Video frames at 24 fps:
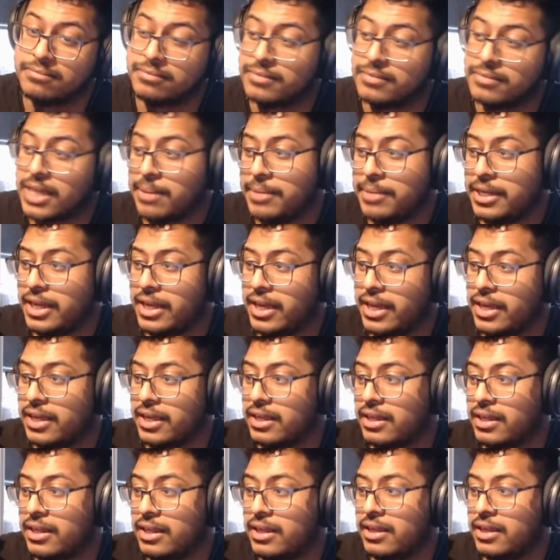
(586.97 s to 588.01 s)
I mean, hey,
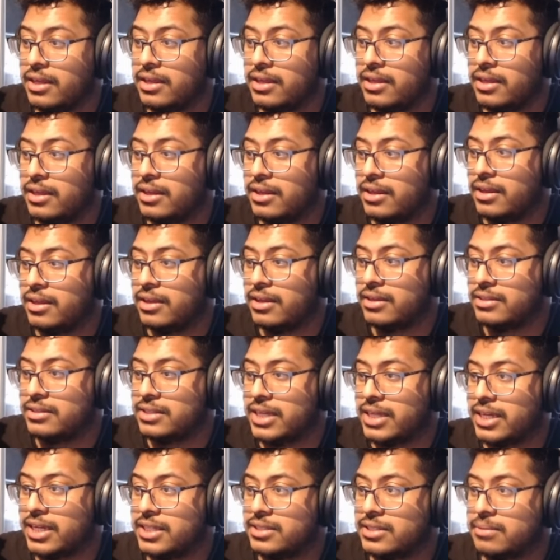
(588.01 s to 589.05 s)

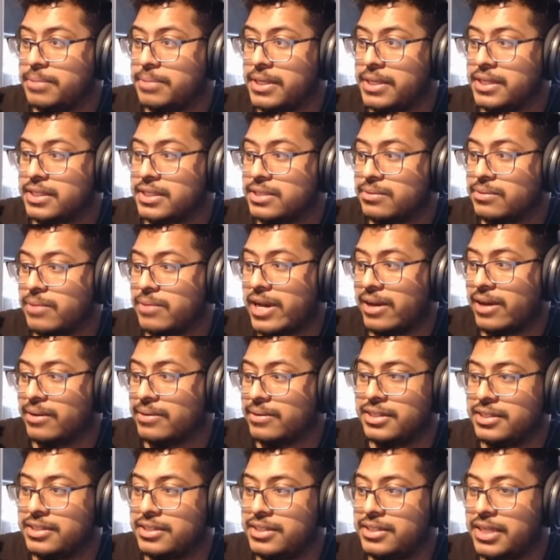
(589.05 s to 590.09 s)
that is a piece. Wow,
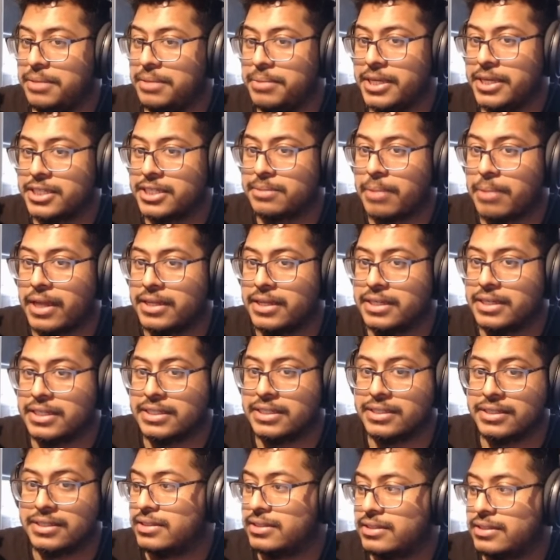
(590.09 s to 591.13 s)
D P S Pela.
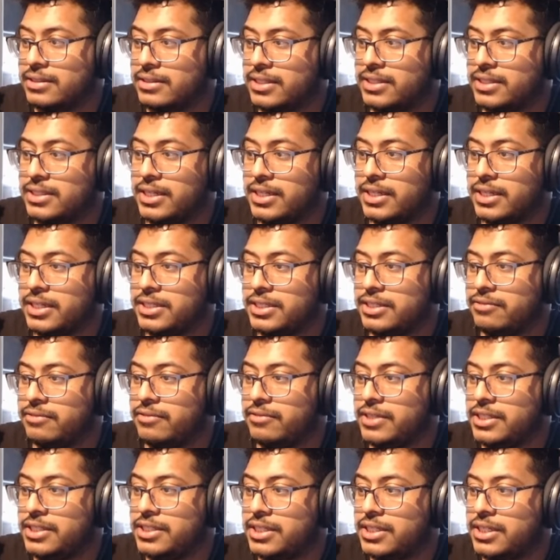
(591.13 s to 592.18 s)
There's the energy
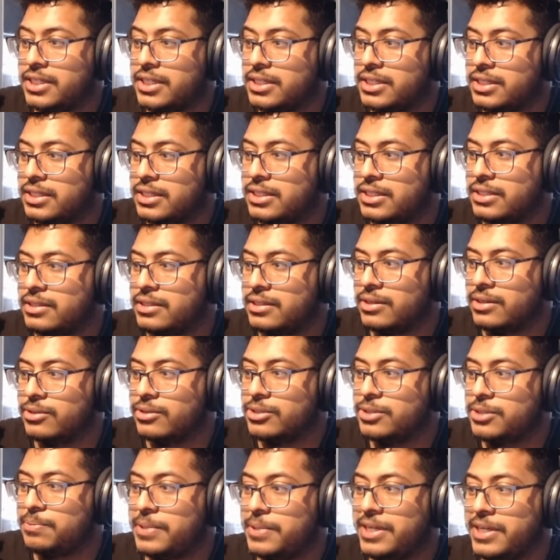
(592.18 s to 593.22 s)
regen, no
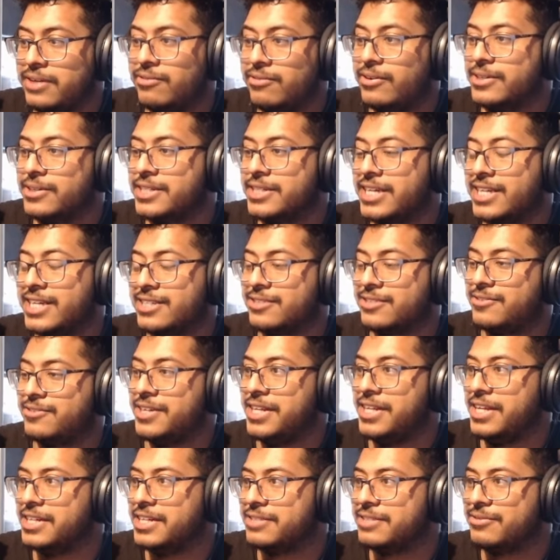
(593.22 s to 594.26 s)
speed rolls, that's
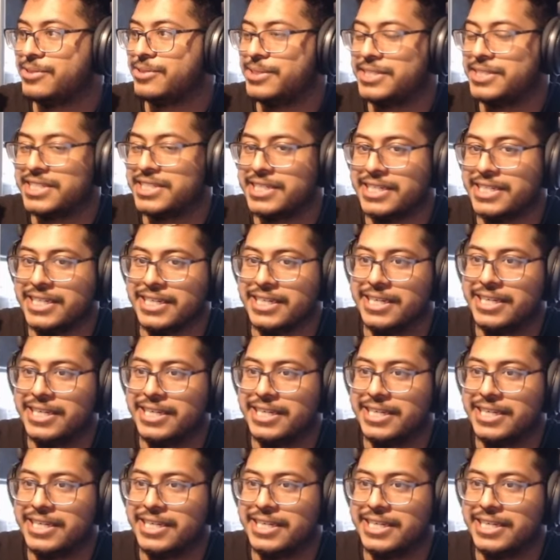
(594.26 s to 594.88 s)
really unfortunate.